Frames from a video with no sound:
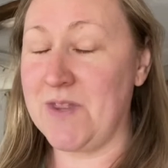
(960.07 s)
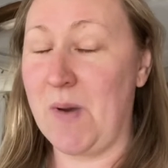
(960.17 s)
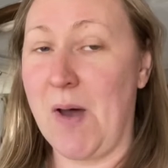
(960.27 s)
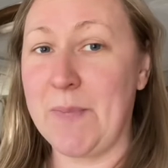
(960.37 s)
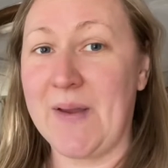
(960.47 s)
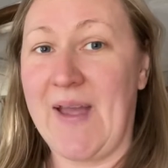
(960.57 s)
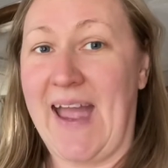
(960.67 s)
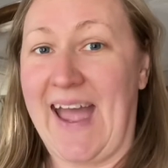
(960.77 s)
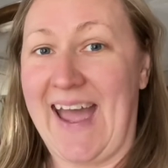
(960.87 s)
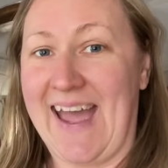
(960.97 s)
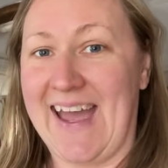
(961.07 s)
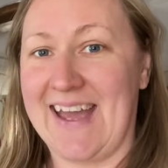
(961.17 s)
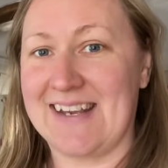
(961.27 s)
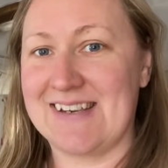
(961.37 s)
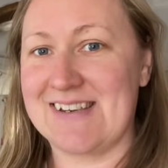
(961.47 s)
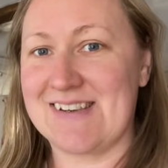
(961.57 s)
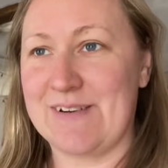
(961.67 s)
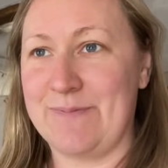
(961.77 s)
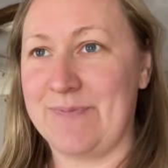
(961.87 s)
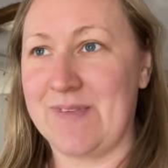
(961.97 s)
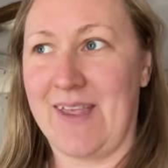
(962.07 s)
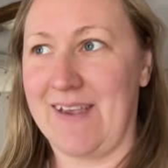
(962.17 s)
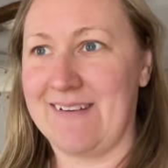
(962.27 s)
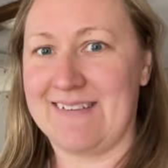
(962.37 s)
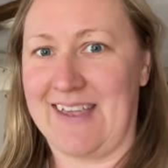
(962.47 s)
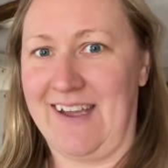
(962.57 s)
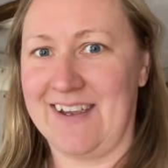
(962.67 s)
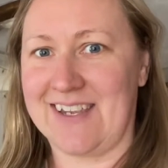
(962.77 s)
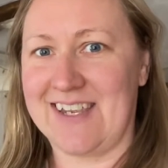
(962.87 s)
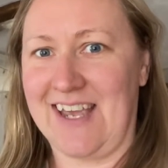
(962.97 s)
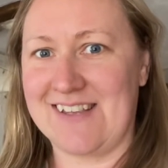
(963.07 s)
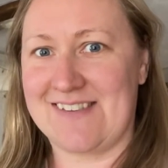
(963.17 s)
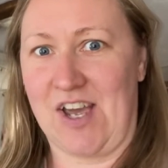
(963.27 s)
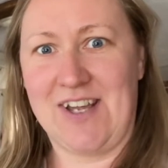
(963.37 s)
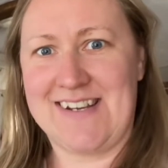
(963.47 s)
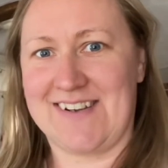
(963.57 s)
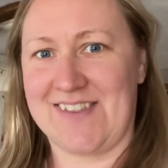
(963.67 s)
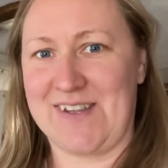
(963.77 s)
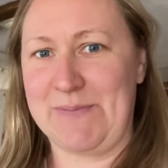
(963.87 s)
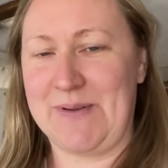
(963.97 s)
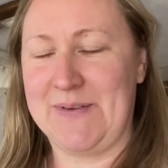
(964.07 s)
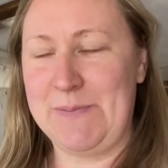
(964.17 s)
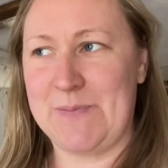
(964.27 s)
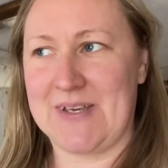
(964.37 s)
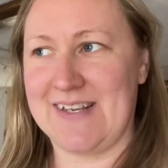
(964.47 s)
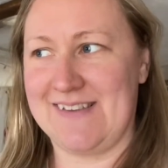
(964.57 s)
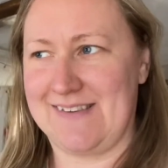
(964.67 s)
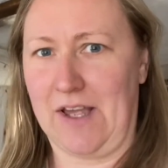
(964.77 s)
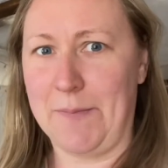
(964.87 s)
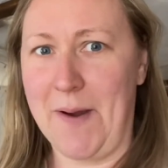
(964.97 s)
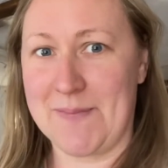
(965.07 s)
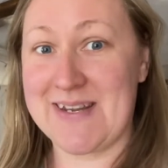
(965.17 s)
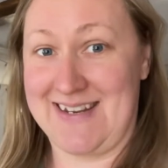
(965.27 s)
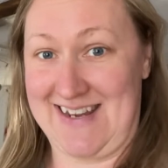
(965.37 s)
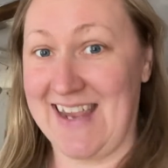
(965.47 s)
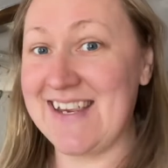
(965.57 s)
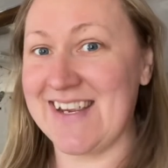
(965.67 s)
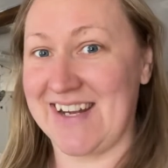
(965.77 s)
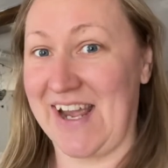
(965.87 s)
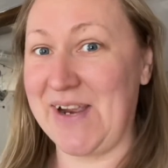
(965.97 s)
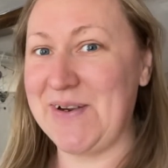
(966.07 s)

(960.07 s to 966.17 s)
up, and yeah, get started on them, because I'm up to date, you know.